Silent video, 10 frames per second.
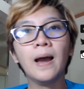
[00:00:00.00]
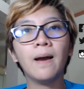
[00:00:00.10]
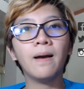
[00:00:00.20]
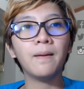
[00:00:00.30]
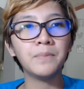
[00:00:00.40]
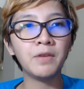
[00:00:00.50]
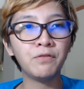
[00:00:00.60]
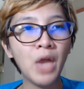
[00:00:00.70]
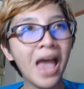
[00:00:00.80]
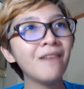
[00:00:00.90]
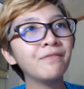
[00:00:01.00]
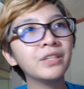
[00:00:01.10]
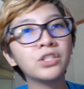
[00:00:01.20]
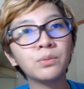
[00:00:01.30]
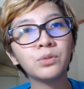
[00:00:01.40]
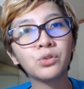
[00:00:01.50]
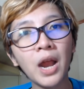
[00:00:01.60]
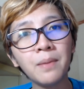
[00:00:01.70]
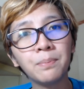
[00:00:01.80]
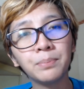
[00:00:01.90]
Um, if you haven't
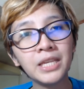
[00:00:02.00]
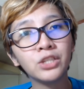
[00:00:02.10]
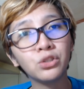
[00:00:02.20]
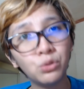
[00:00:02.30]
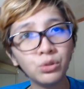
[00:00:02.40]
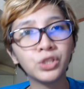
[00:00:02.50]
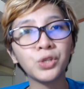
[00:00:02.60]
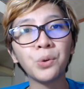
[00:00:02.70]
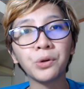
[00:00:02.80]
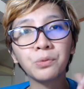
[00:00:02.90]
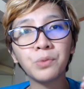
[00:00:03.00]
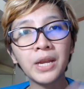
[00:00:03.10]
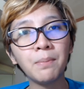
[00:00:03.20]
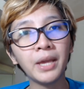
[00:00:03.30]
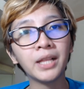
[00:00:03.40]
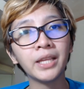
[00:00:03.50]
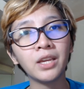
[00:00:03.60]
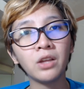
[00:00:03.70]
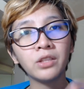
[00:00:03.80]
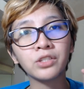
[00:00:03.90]
subscribed, please do so already by
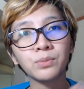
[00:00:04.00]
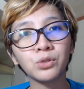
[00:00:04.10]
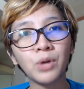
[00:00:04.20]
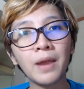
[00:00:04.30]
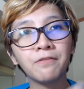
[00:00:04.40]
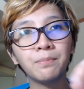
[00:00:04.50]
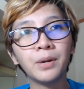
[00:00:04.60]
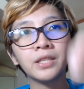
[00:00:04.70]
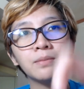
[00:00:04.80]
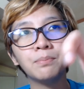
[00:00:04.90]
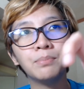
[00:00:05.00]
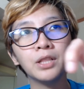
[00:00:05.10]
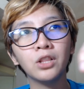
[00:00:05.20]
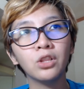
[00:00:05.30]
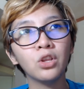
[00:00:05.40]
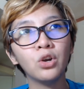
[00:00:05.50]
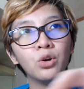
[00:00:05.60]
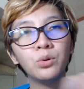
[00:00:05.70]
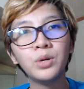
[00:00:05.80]
clicking on the subscribe button below.